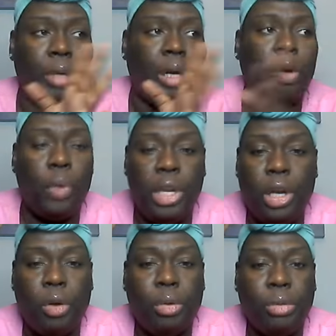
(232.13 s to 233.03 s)
uh,
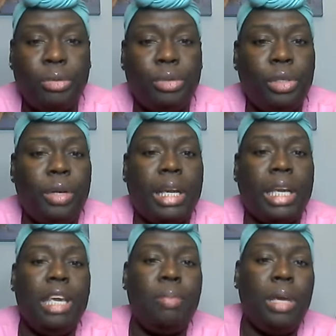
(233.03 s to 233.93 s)
windows, you know, that
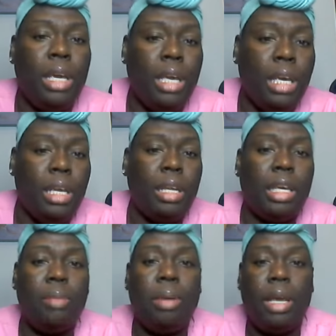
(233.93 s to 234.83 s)
can keep in heat and
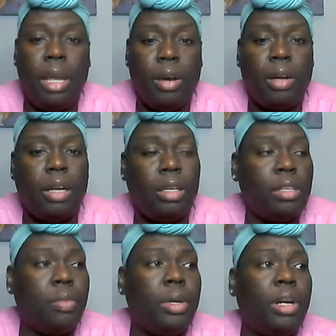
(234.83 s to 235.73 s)
keep in air and all that
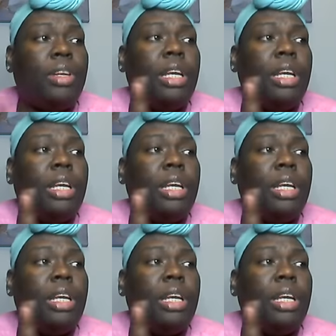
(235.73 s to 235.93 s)
stuff, whatever.